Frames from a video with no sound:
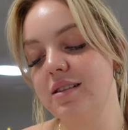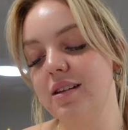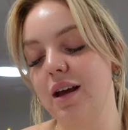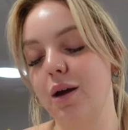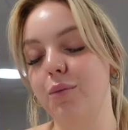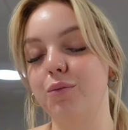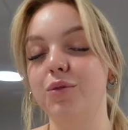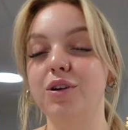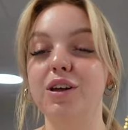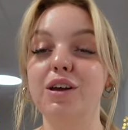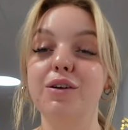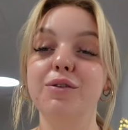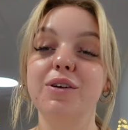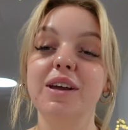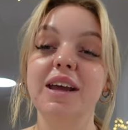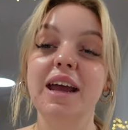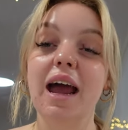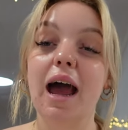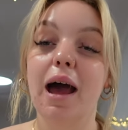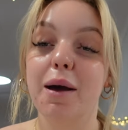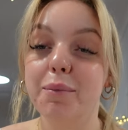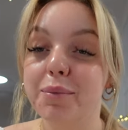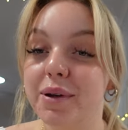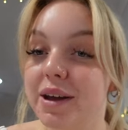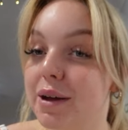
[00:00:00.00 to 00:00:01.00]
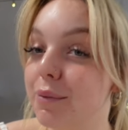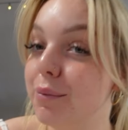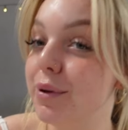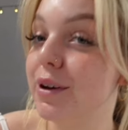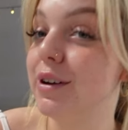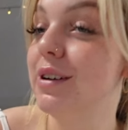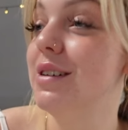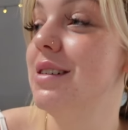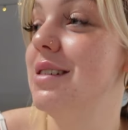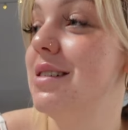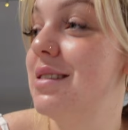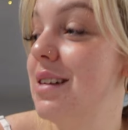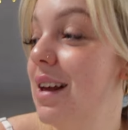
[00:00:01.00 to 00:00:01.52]
I'm really, really happy
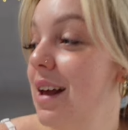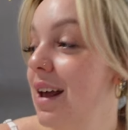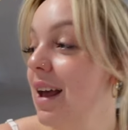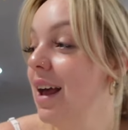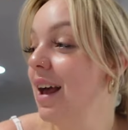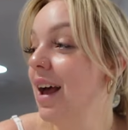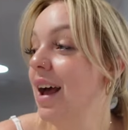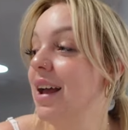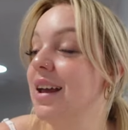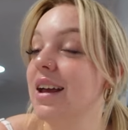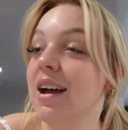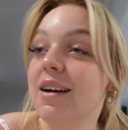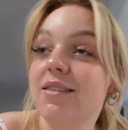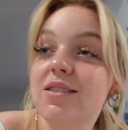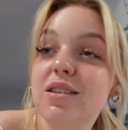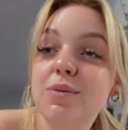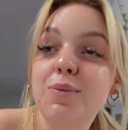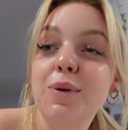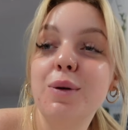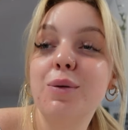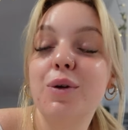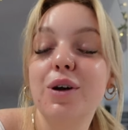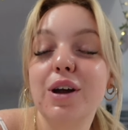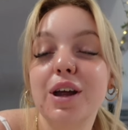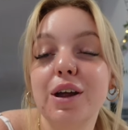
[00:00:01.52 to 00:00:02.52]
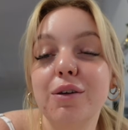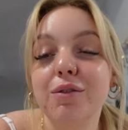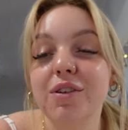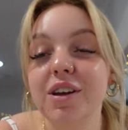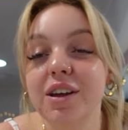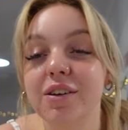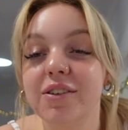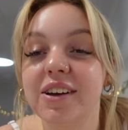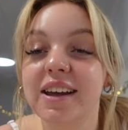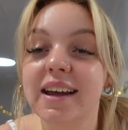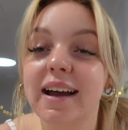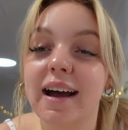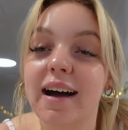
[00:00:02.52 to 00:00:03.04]
because, yeah, I've just been working
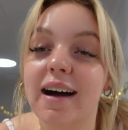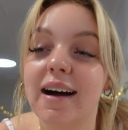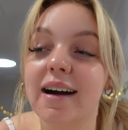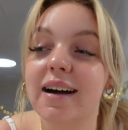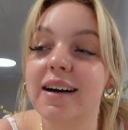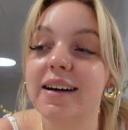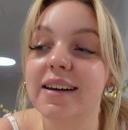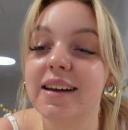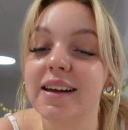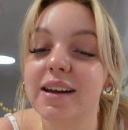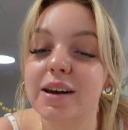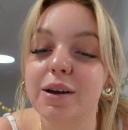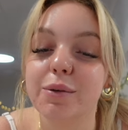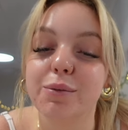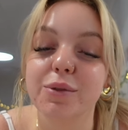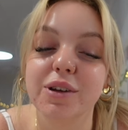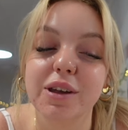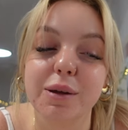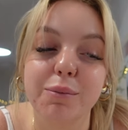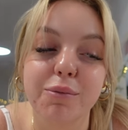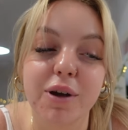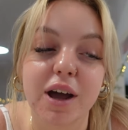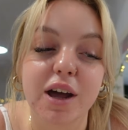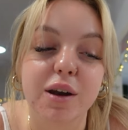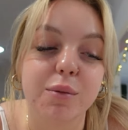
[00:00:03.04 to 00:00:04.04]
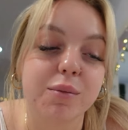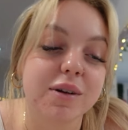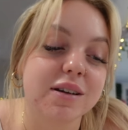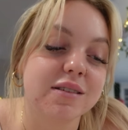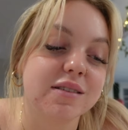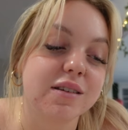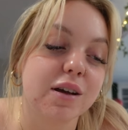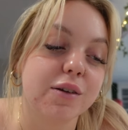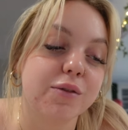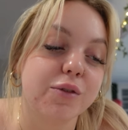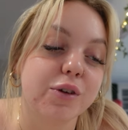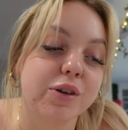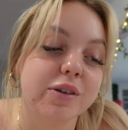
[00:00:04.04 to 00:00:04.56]
really, really hard, and I'm really proud of
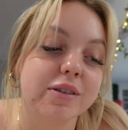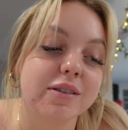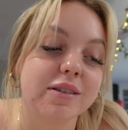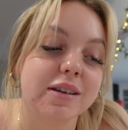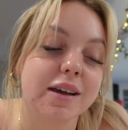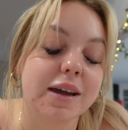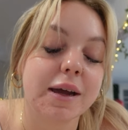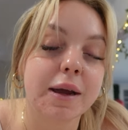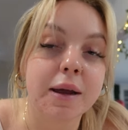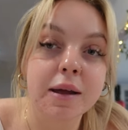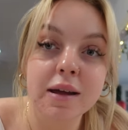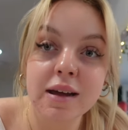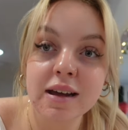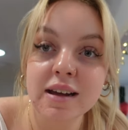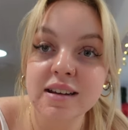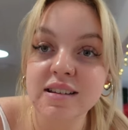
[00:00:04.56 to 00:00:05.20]
myself, honestly,